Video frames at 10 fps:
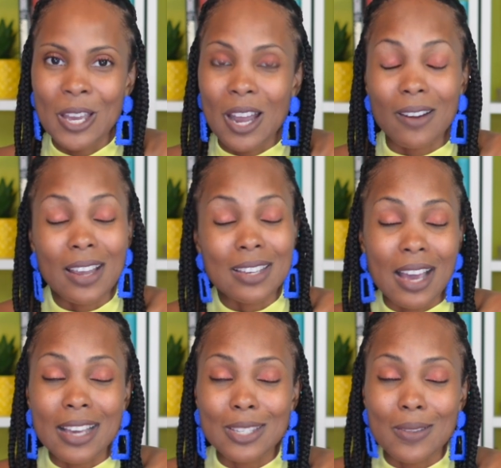All right,
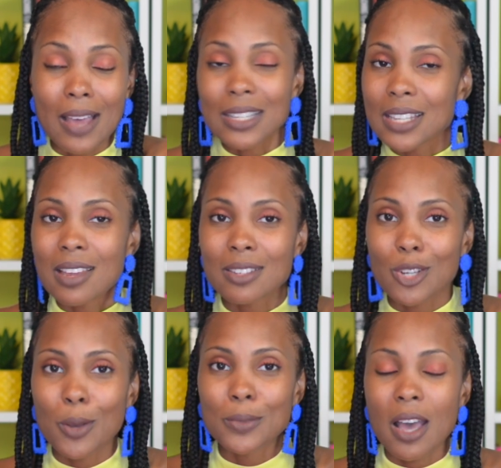guys, so that's it in
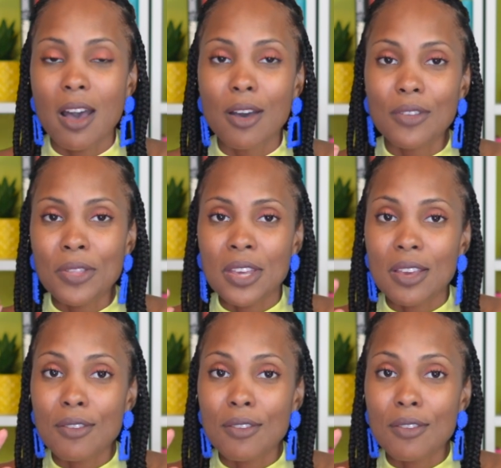terms of the